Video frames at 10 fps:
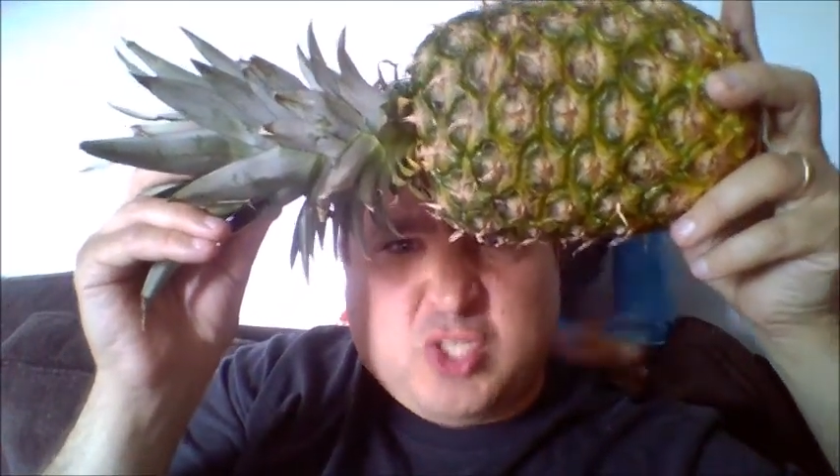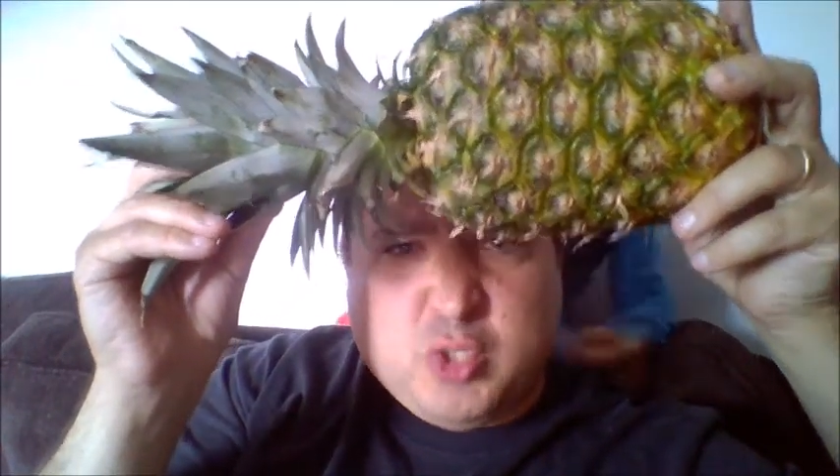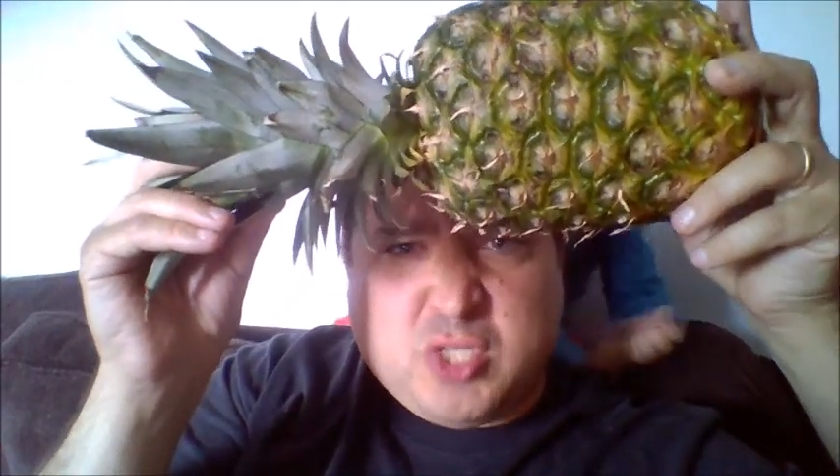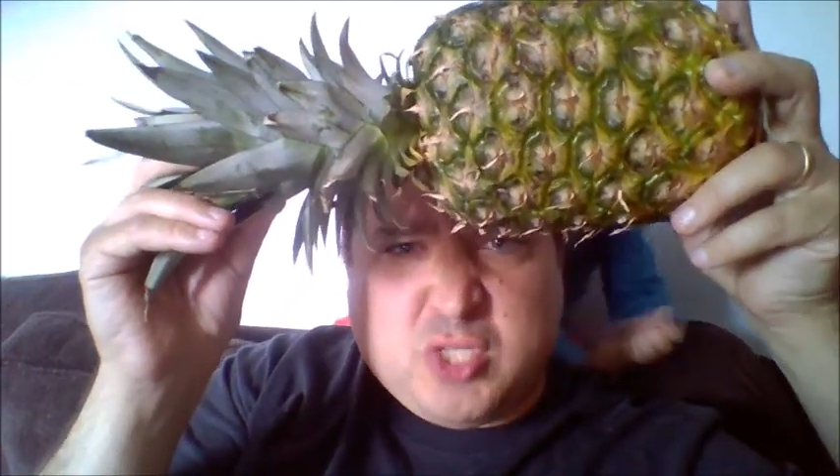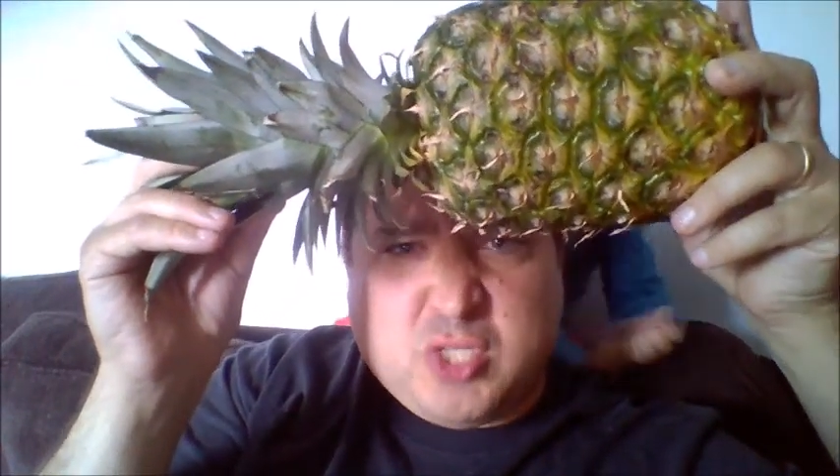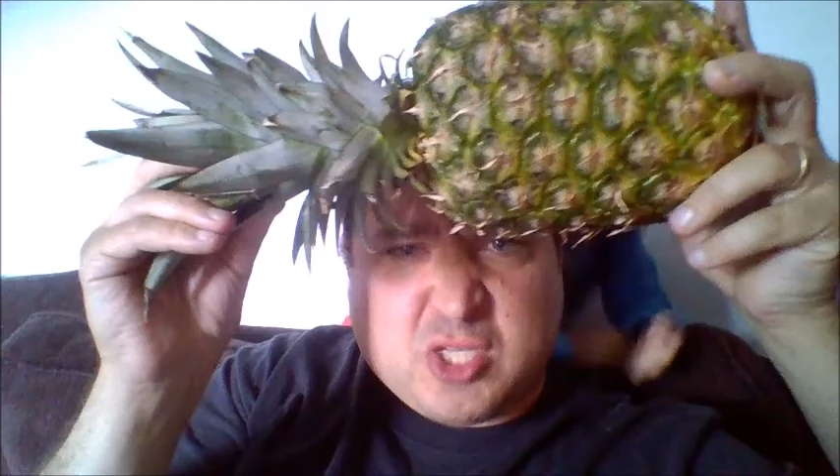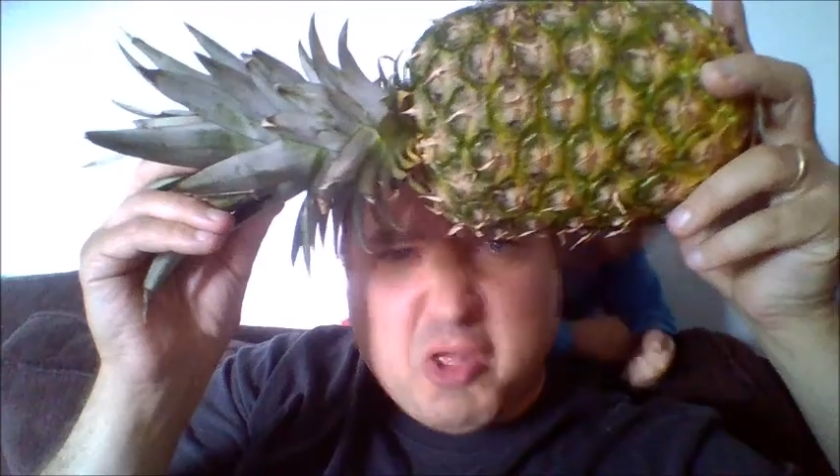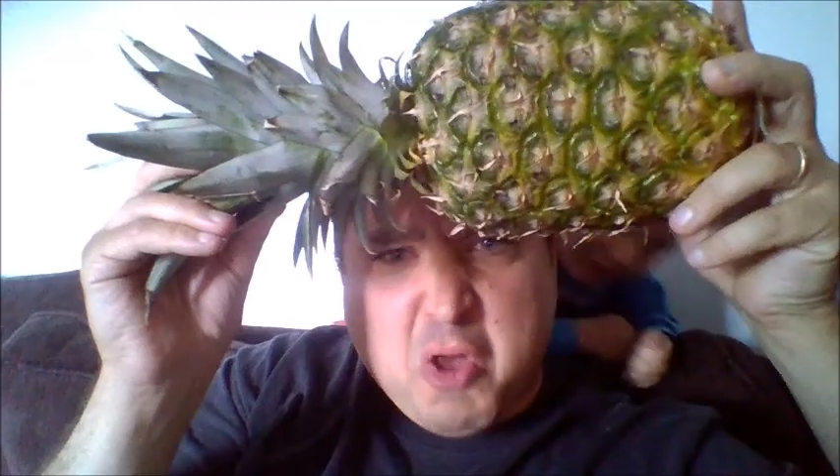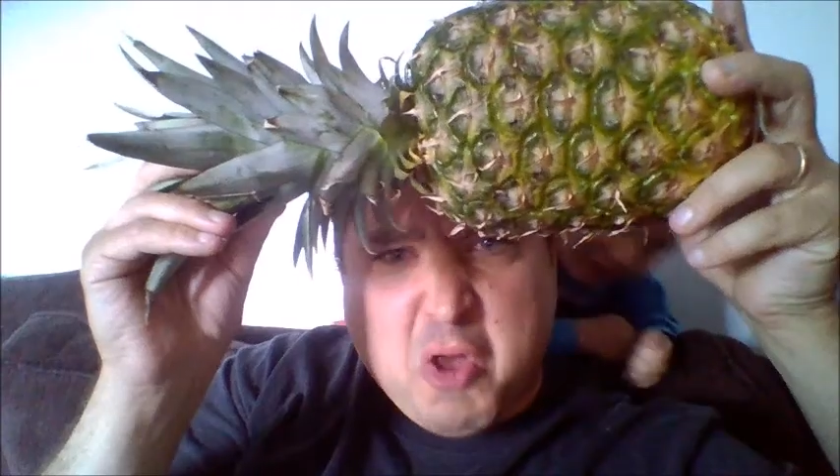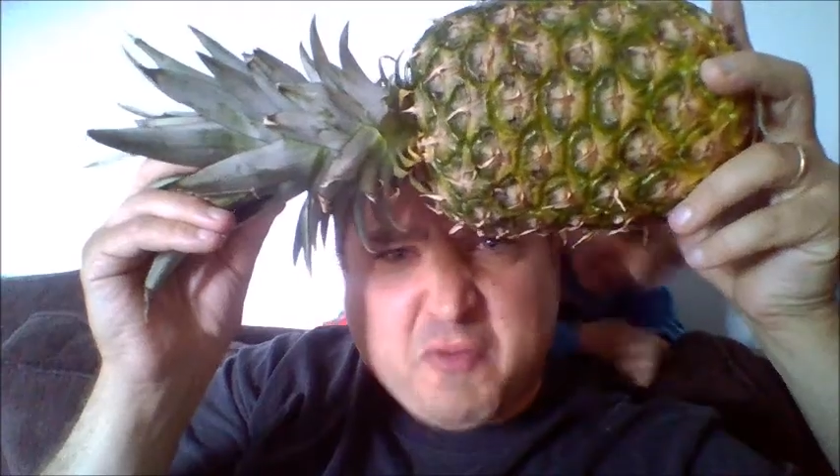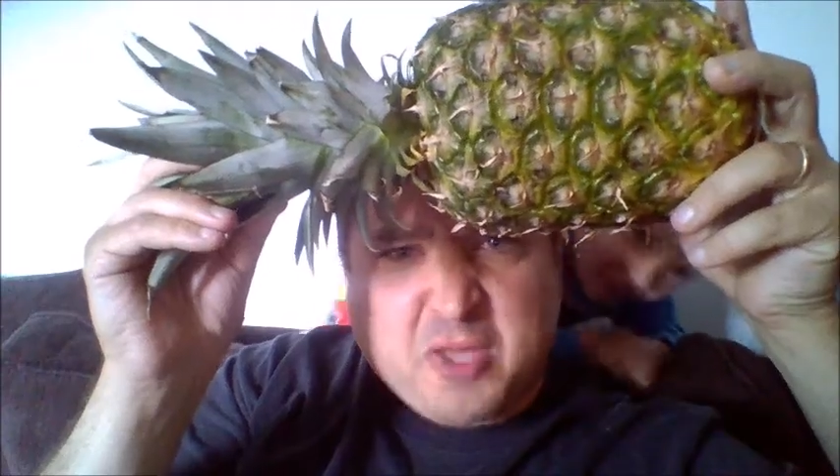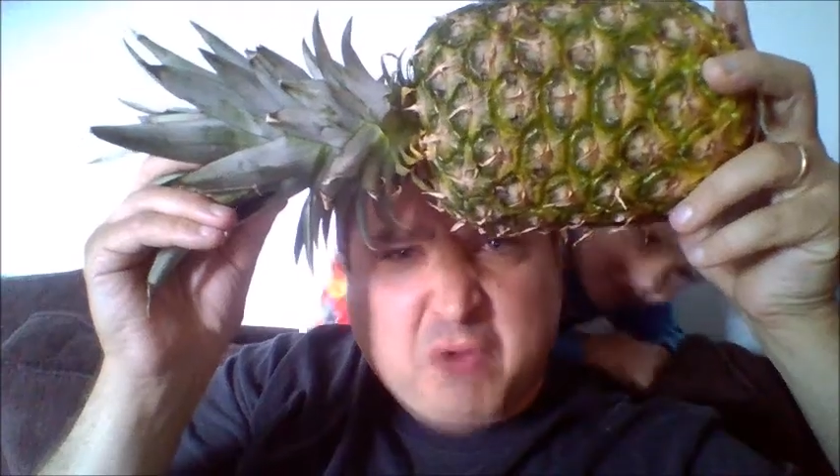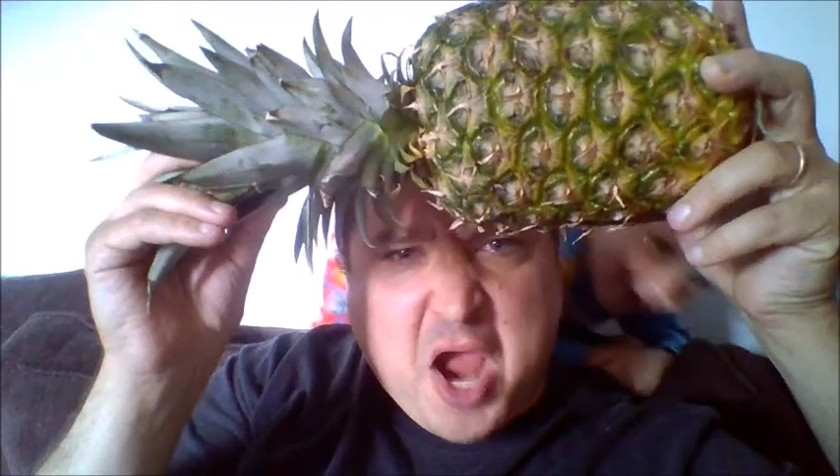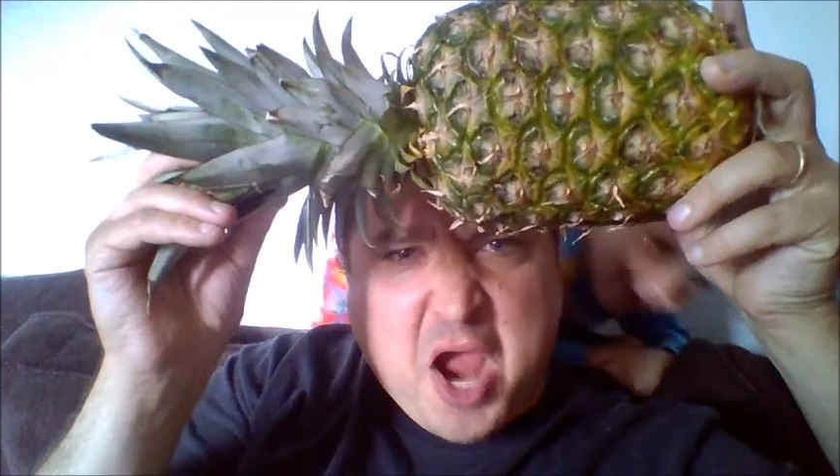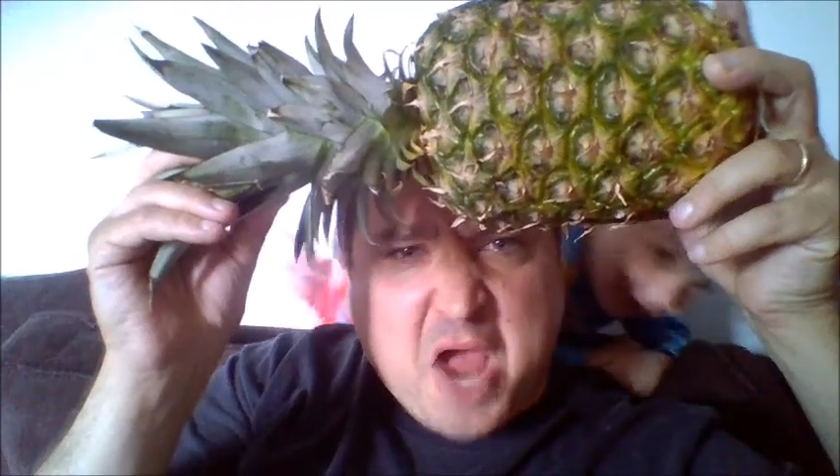juices all over the
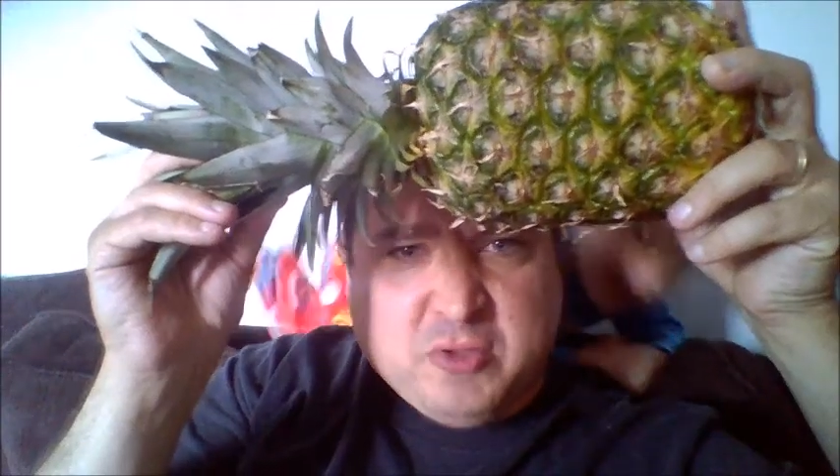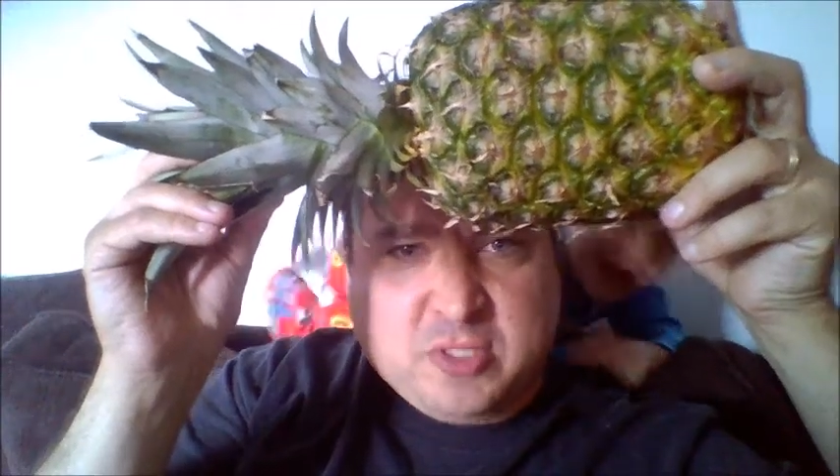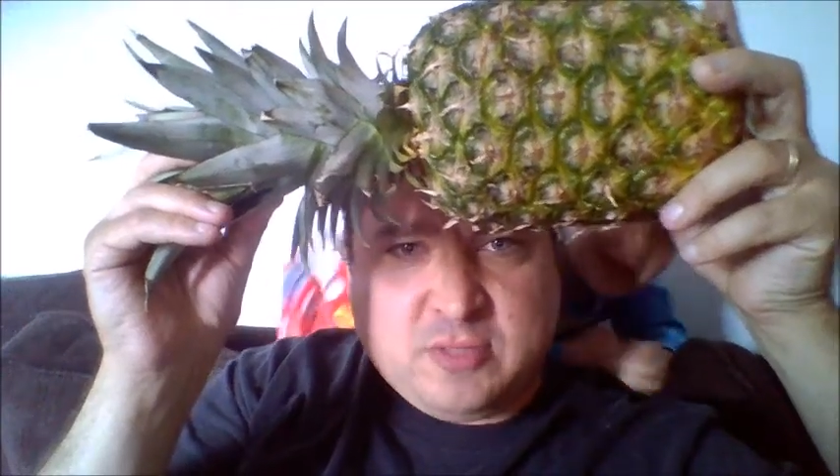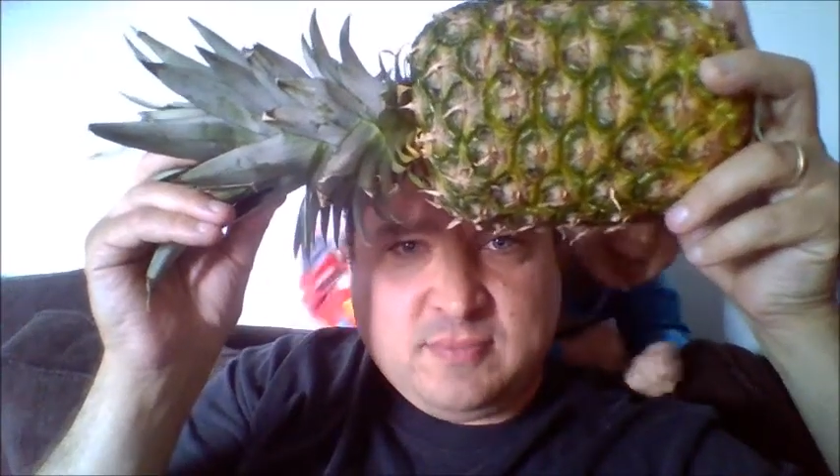ground.